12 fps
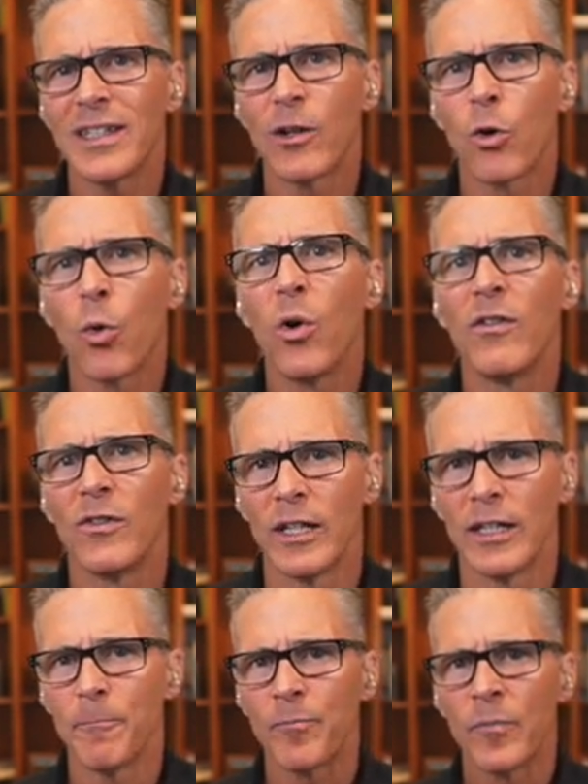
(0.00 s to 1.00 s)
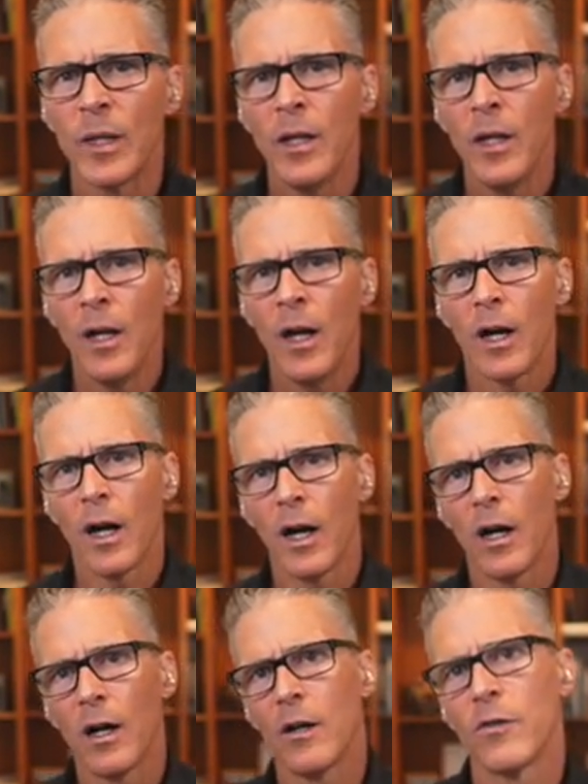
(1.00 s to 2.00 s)
equivalent
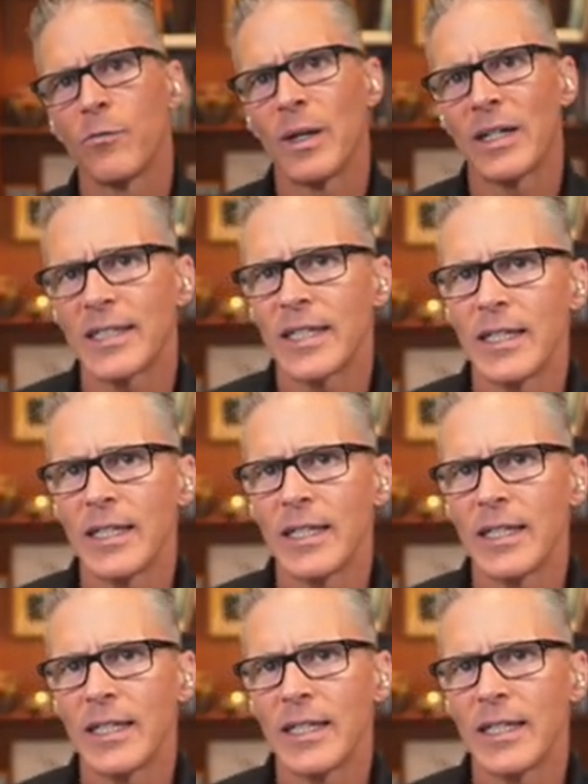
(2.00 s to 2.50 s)
of my sea